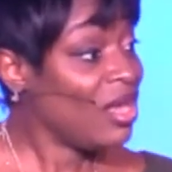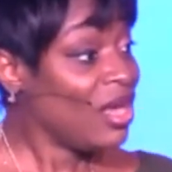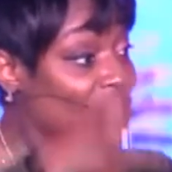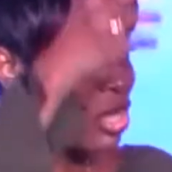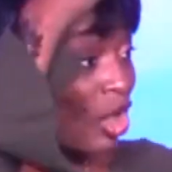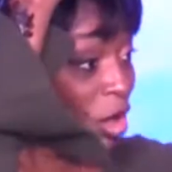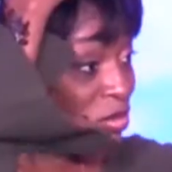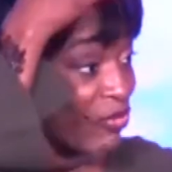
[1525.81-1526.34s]
It
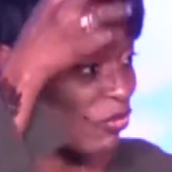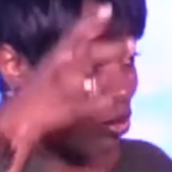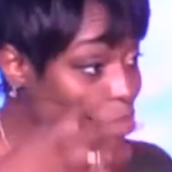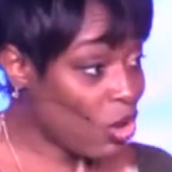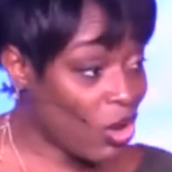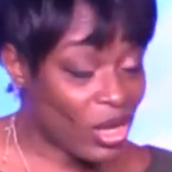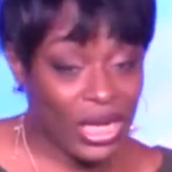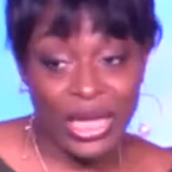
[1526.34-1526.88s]
comes from
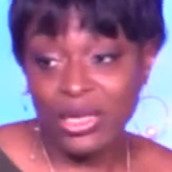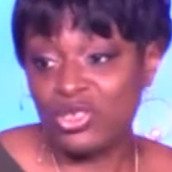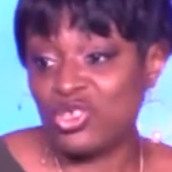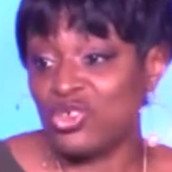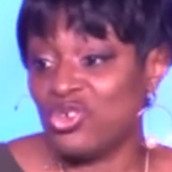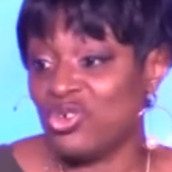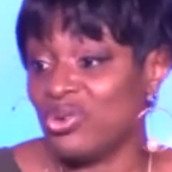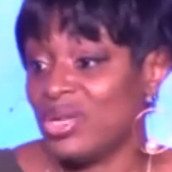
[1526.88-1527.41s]
God into
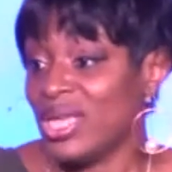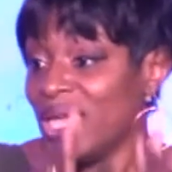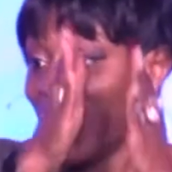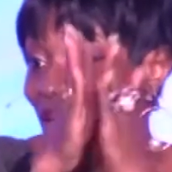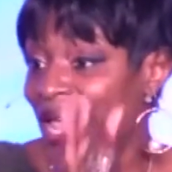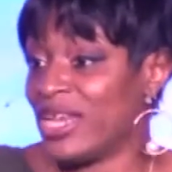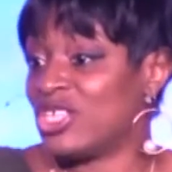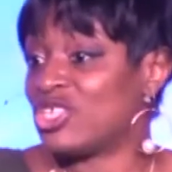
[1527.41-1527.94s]
you
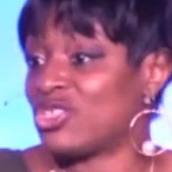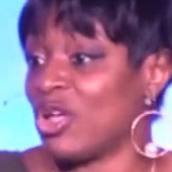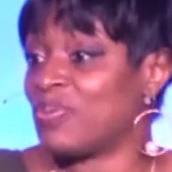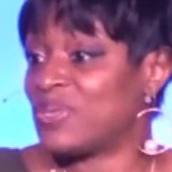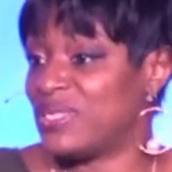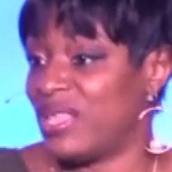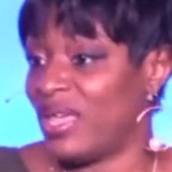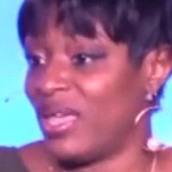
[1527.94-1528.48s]
and it stops
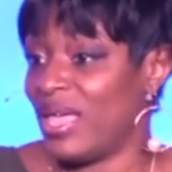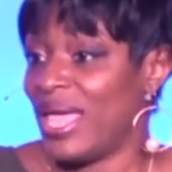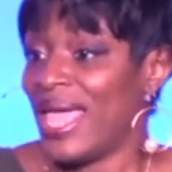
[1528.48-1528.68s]
there.